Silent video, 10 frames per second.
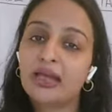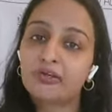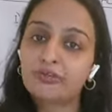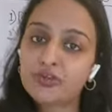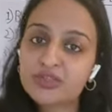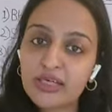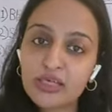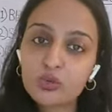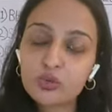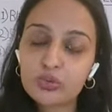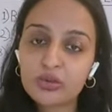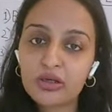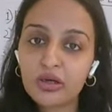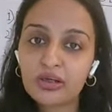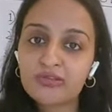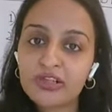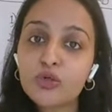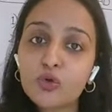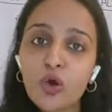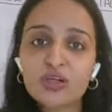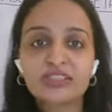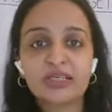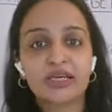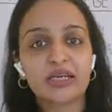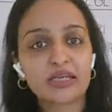and if say you live in New York City,